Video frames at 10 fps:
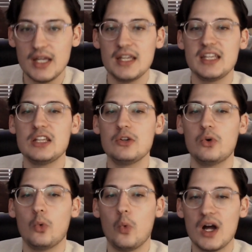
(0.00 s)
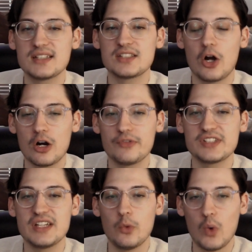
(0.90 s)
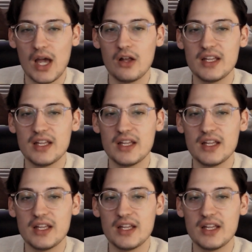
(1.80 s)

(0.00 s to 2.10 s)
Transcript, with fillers: he wants to harvest it well.